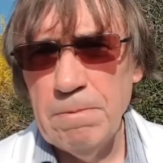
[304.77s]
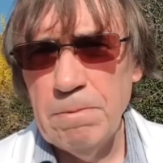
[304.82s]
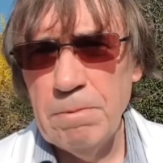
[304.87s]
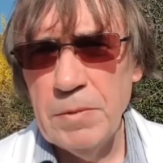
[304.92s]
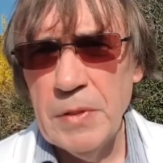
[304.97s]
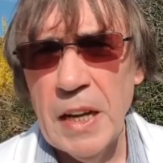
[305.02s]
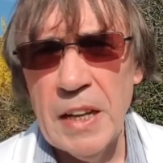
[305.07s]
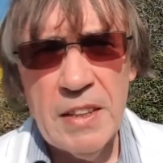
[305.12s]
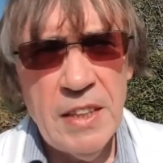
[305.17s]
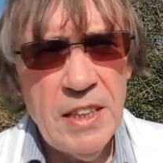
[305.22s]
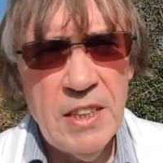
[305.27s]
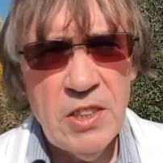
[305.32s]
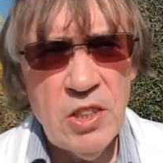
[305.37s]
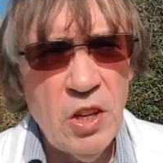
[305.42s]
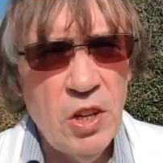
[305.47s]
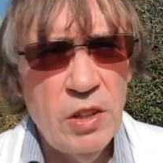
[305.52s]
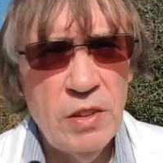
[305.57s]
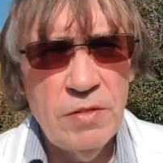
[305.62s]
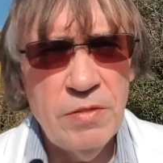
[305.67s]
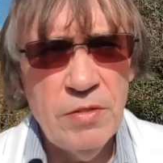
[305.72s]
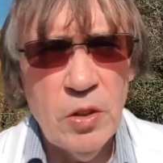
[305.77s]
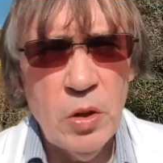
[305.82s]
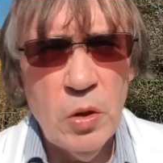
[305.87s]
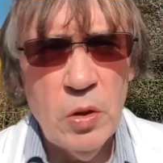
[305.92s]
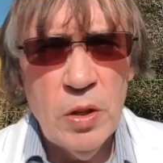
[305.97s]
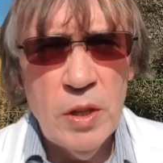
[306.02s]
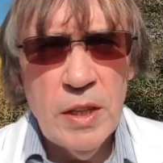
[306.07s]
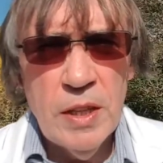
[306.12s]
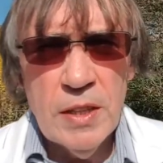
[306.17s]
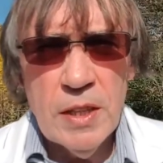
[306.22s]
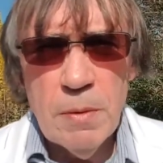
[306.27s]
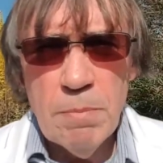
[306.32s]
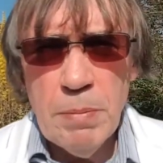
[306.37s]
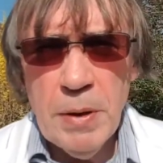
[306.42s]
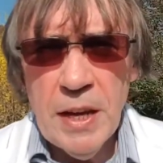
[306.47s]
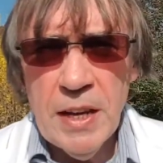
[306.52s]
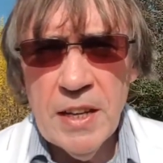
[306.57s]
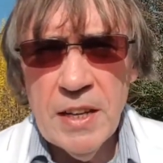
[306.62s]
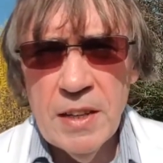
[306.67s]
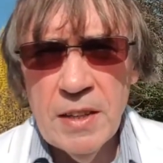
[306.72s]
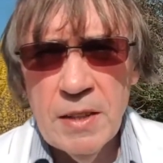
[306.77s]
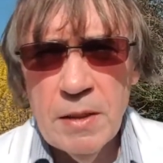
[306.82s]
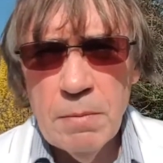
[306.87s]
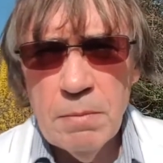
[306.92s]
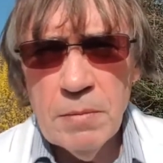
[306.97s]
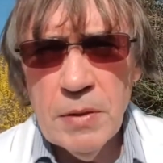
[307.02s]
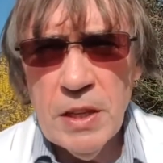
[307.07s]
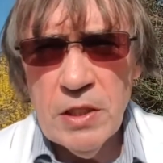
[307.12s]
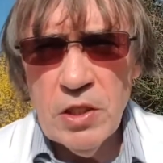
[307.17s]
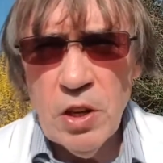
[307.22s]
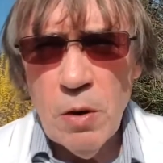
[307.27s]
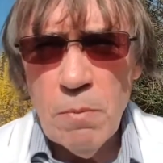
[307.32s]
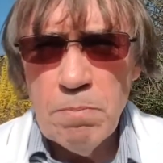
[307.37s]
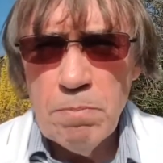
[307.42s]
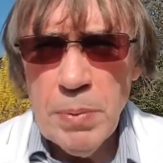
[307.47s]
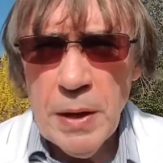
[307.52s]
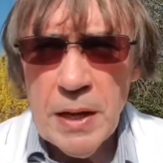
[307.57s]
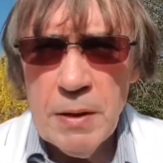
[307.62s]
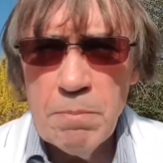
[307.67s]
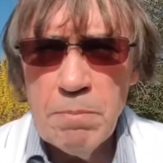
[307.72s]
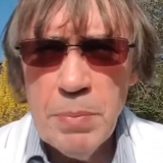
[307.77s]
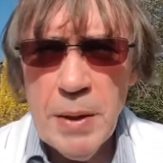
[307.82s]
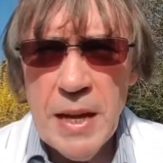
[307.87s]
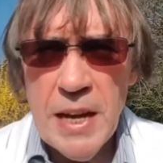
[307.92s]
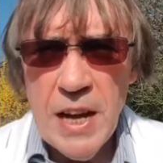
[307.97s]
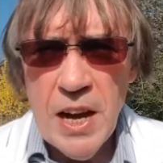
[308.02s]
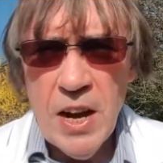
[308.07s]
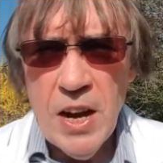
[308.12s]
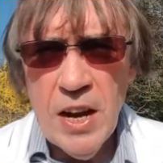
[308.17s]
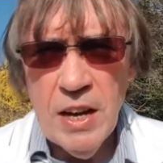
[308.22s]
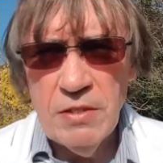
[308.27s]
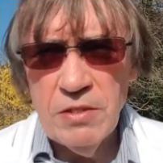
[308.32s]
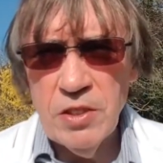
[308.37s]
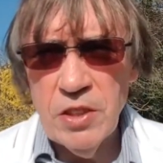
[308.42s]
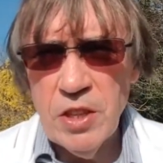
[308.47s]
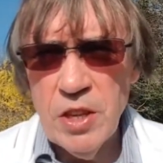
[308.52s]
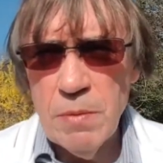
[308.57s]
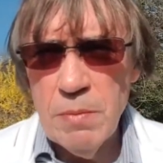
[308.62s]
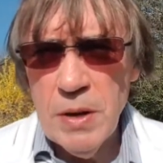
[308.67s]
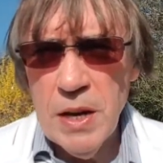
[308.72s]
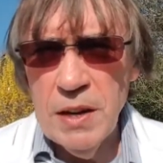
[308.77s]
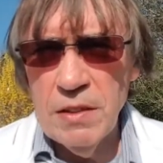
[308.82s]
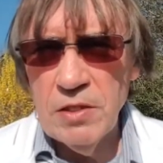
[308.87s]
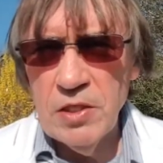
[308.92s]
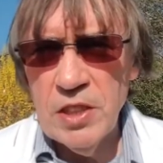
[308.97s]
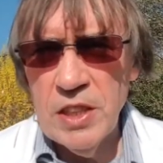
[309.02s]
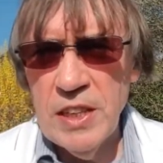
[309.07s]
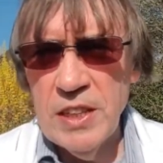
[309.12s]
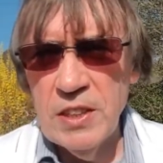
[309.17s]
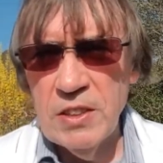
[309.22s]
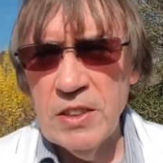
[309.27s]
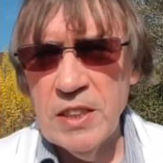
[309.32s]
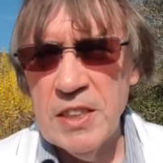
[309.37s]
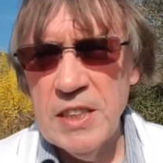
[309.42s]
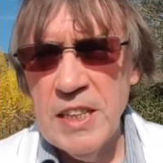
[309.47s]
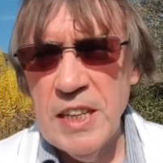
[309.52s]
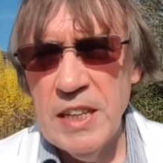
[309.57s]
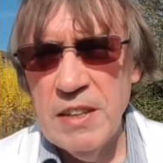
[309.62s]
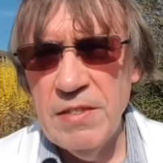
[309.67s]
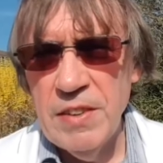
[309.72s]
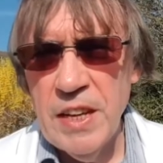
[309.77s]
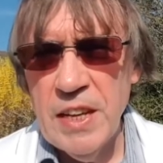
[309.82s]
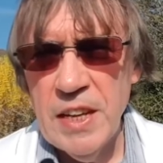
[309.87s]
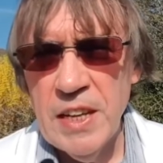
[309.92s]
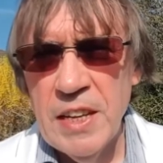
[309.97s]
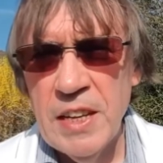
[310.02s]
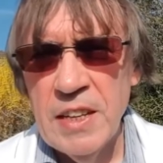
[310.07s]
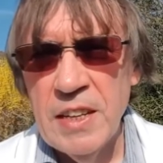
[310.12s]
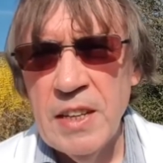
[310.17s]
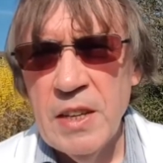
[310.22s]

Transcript: Now these aren't big beehives that you might have seen on the TV,